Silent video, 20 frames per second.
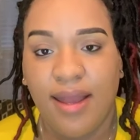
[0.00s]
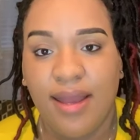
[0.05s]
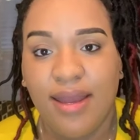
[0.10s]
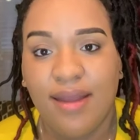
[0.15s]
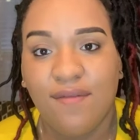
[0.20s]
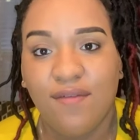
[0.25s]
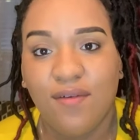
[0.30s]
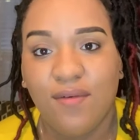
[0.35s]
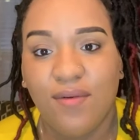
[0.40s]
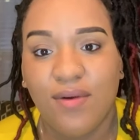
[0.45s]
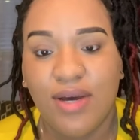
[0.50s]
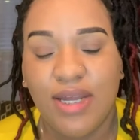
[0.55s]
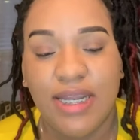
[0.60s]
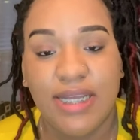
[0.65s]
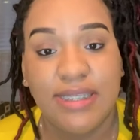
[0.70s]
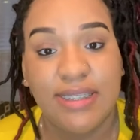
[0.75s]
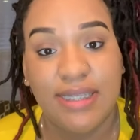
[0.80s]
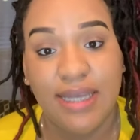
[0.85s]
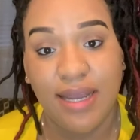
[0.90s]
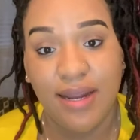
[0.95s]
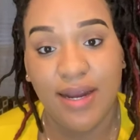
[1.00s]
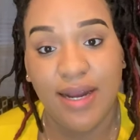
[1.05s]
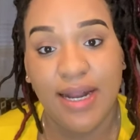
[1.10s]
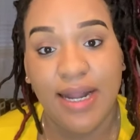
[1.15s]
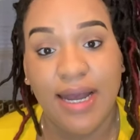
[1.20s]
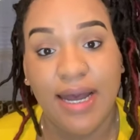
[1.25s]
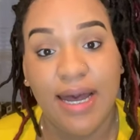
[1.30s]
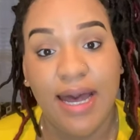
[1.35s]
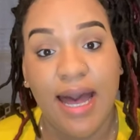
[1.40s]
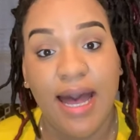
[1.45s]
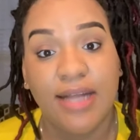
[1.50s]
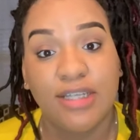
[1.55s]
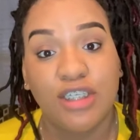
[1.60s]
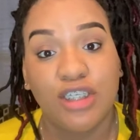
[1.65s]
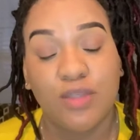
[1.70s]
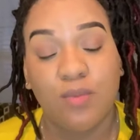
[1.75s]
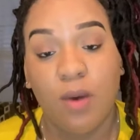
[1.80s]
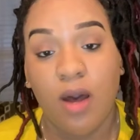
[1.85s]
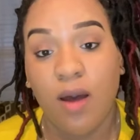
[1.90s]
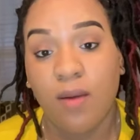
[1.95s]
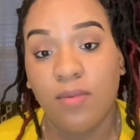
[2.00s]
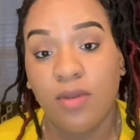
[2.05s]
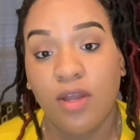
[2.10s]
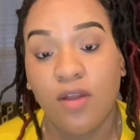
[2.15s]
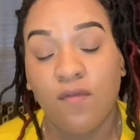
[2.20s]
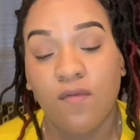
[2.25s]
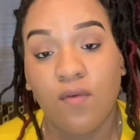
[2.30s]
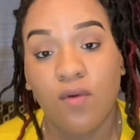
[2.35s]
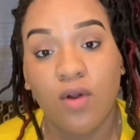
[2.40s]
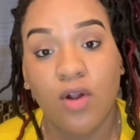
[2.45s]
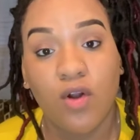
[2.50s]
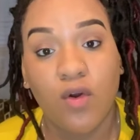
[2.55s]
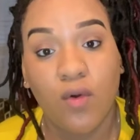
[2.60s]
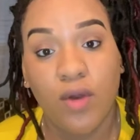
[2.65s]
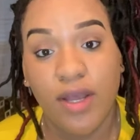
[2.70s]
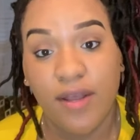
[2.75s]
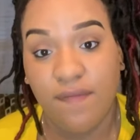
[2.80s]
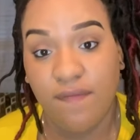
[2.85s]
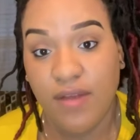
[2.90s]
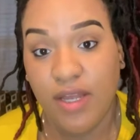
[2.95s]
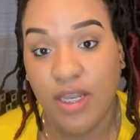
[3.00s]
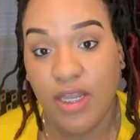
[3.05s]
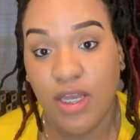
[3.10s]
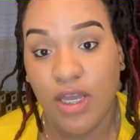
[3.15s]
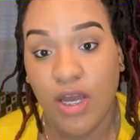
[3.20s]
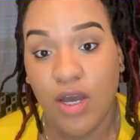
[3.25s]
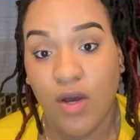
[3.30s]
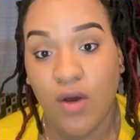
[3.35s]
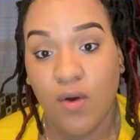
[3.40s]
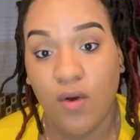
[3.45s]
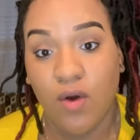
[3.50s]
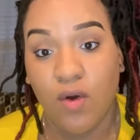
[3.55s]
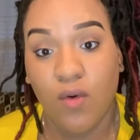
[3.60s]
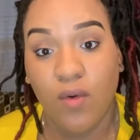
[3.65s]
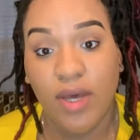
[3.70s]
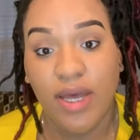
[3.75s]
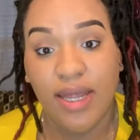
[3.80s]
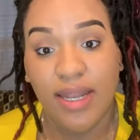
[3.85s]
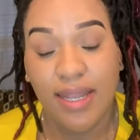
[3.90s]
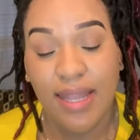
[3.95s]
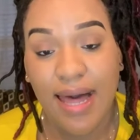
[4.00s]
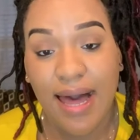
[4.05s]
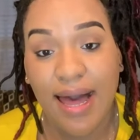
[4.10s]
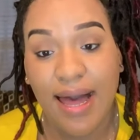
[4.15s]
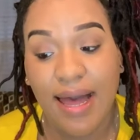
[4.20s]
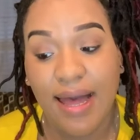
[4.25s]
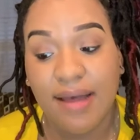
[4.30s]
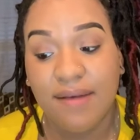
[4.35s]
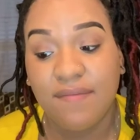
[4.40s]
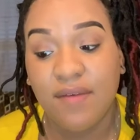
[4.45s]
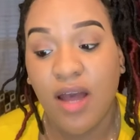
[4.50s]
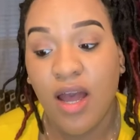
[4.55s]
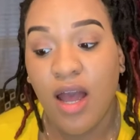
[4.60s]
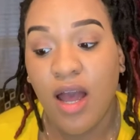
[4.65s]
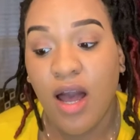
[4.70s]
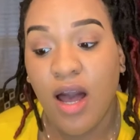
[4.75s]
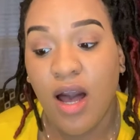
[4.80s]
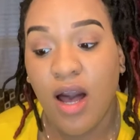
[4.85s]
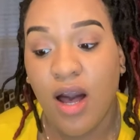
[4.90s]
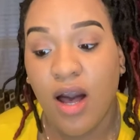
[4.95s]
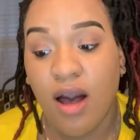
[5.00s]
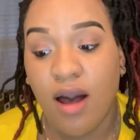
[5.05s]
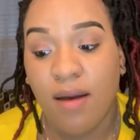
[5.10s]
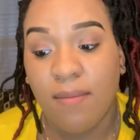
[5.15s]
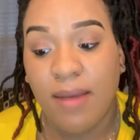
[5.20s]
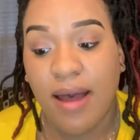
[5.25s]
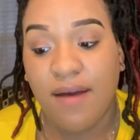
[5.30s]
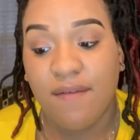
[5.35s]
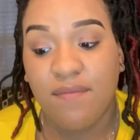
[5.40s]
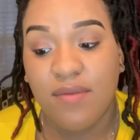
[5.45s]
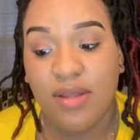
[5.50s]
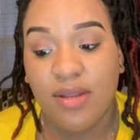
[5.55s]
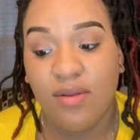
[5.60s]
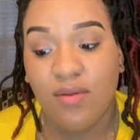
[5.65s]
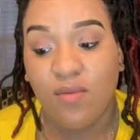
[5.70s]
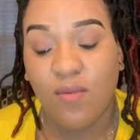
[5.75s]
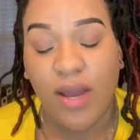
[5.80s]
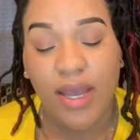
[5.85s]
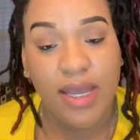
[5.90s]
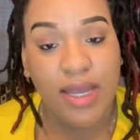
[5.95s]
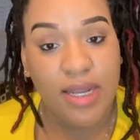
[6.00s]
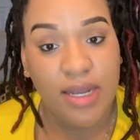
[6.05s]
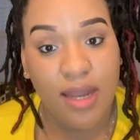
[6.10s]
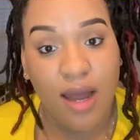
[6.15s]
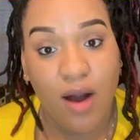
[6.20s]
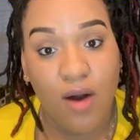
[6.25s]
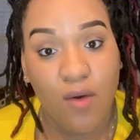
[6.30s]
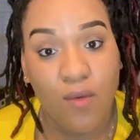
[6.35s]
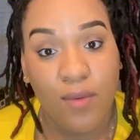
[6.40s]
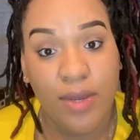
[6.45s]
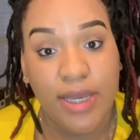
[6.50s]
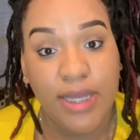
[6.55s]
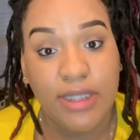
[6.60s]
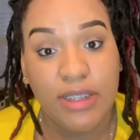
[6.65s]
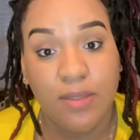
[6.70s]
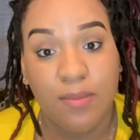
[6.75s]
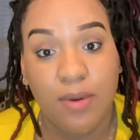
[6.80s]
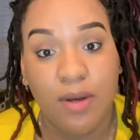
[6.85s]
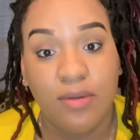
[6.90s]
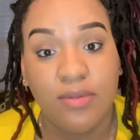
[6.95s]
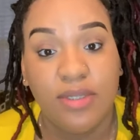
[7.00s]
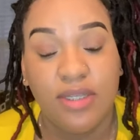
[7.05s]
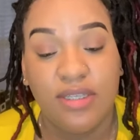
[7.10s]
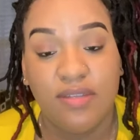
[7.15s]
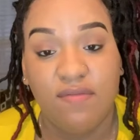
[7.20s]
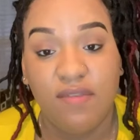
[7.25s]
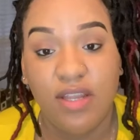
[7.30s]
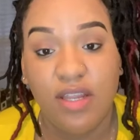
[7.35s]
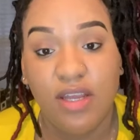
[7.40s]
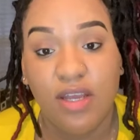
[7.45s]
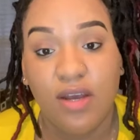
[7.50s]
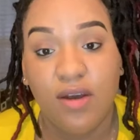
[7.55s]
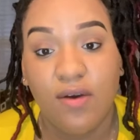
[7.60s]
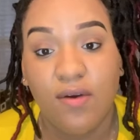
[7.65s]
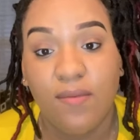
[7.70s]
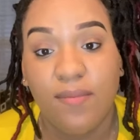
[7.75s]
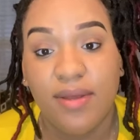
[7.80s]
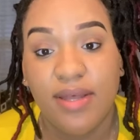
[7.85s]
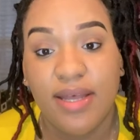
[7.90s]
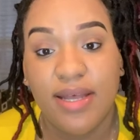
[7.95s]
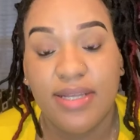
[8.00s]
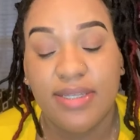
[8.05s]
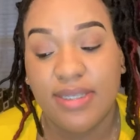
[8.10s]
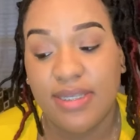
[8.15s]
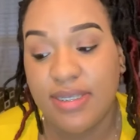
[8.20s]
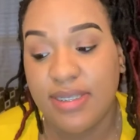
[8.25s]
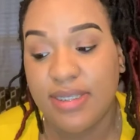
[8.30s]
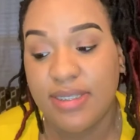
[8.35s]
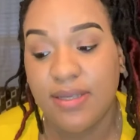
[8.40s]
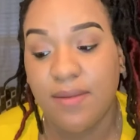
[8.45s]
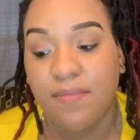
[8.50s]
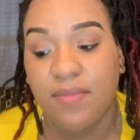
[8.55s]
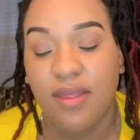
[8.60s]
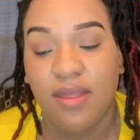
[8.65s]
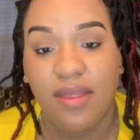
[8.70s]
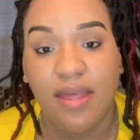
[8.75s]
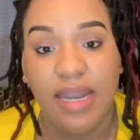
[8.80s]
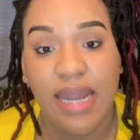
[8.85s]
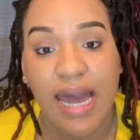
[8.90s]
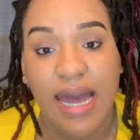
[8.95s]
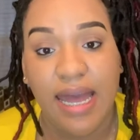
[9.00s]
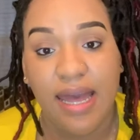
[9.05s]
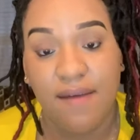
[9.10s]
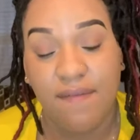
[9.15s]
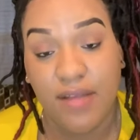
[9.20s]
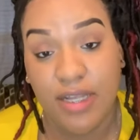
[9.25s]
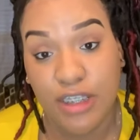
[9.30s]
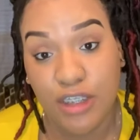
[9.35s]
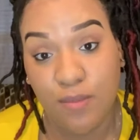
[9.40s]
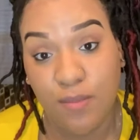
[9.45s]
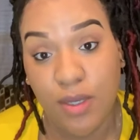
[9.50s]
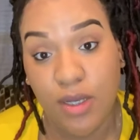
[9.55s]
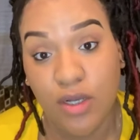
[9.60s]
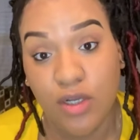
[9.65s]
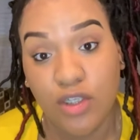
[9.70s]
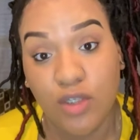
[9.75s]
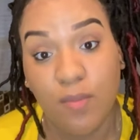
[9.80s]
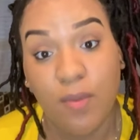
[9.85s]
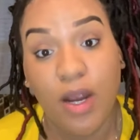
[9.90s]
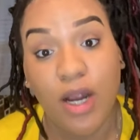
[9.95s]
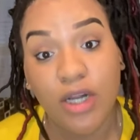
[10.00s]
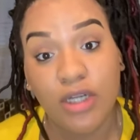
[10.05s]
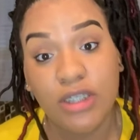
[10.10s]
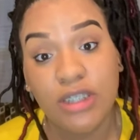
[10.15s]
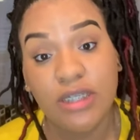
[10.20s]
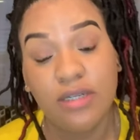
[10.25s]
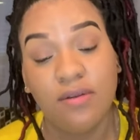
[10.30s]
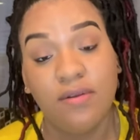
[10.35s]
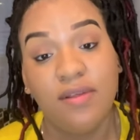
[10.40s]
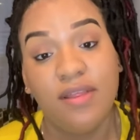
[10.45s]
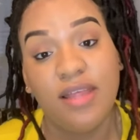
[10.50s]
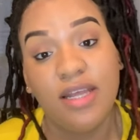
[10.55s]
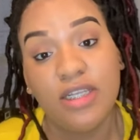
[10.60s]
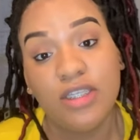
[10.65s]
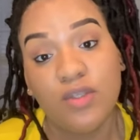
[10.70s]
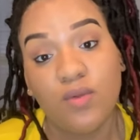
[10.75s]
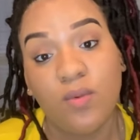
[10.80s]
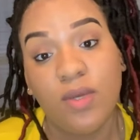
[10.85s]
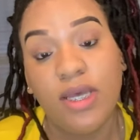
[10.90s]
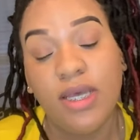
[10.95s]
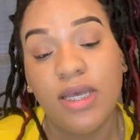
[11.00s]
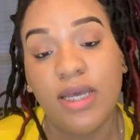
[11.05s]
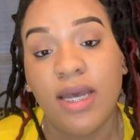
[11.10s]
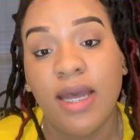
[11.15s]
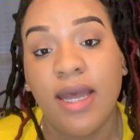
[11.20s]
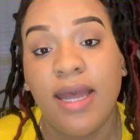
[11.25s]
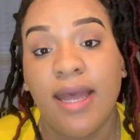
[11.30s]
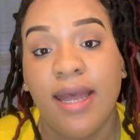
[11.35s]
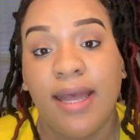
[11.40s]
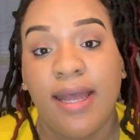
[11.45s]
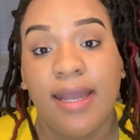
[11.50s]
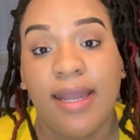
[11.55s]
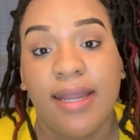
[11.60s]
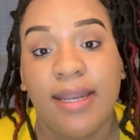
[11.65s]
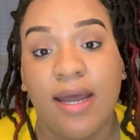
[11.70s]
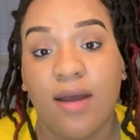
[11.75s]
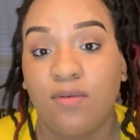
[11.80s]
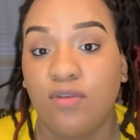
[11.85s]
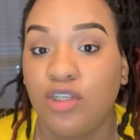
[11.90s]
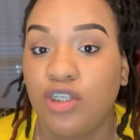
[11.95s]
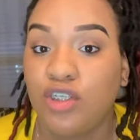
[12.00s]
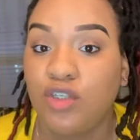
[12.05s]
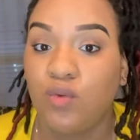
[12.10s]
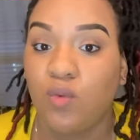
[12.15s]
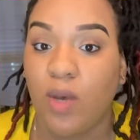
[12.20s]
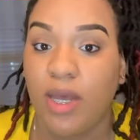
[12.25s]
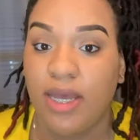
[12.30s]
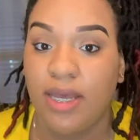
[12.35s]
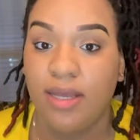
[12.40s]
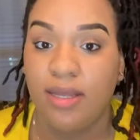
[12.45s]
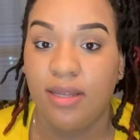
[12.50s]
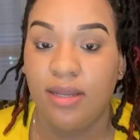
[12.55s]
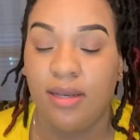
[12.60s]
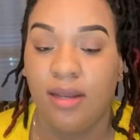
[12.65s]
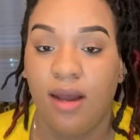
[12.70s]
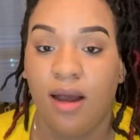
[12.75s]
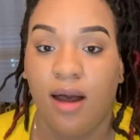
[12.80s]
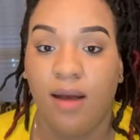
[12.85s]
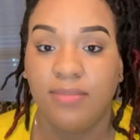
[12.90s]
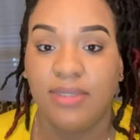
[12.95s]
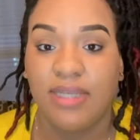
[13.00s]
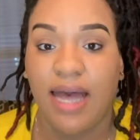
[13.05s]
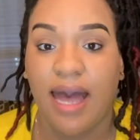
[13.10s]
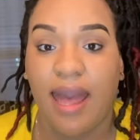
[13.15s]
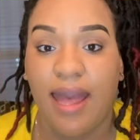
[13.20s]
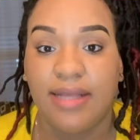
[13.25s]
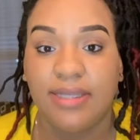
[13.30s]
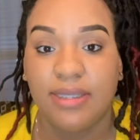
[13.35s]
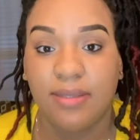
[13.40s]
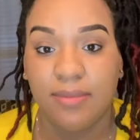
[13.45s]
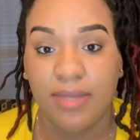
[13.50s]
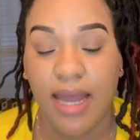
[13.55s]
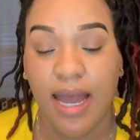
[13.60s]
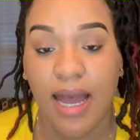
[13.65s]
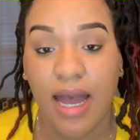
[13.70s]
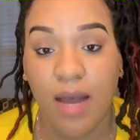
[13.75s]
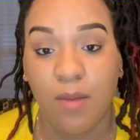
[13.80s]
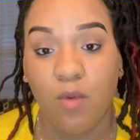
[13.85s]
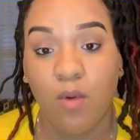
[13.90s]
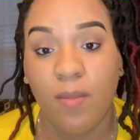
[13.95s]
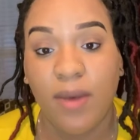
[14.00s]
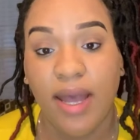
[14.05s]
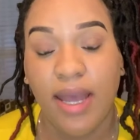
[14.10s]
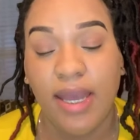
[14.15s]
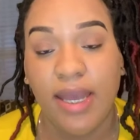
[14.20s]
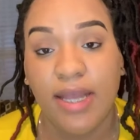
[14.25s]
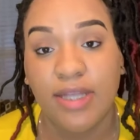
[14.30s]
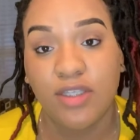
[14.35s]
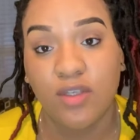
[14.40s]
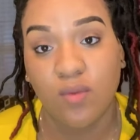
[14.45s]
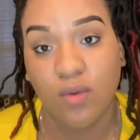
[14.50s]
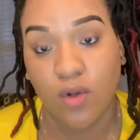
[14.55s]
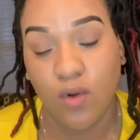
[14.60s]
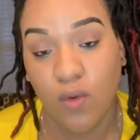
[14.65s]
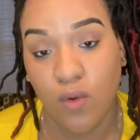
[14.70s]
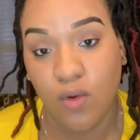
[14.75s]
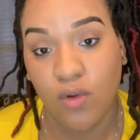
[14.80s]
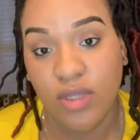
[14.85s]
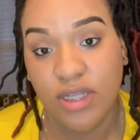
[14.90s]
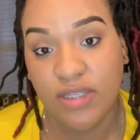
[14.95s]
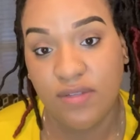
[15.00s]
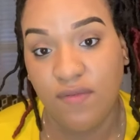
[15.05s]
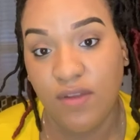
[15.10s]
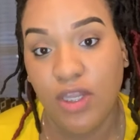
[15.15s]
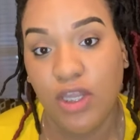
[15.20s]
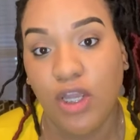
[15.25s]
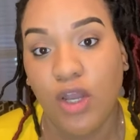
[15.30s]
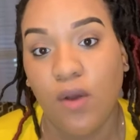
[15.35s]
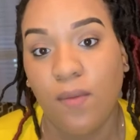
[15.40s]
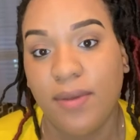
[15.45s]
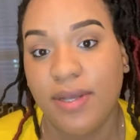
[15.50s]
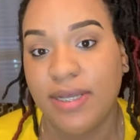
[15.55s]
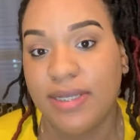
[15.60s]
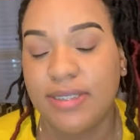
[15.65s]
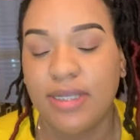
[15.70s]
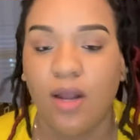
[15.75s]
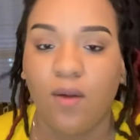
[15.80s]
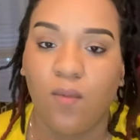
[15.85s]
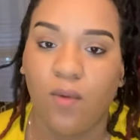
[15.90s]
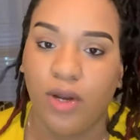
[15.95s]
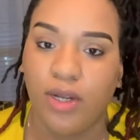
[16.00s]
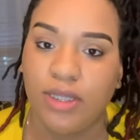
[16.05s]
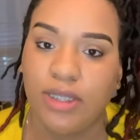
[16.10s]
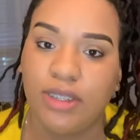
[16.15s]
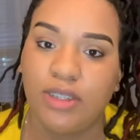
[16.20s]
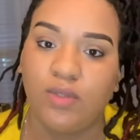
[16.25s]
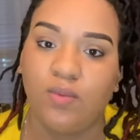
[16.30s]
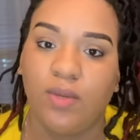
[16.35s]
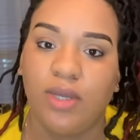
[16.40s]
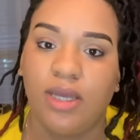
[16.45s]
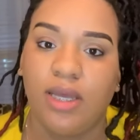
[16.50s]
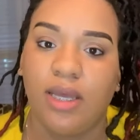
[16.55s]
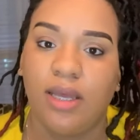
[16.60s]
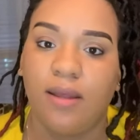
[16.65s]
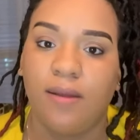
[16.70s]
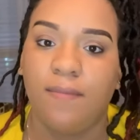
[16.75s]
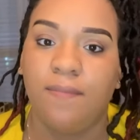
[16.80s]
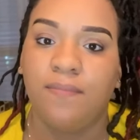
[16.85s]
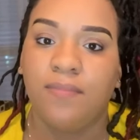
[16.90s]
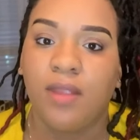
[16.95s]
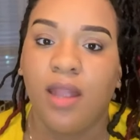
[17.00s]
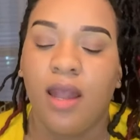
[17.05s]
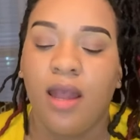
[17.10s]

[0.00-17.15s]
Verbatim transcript: everyone, it's Erika. I just popped in for a quick video, quick live. Um, I've been waiting all week to post this video because this is something that I have experienced personally this week. And I was just waiting um, so I had some time on my hands to record this video because I worked this weekend.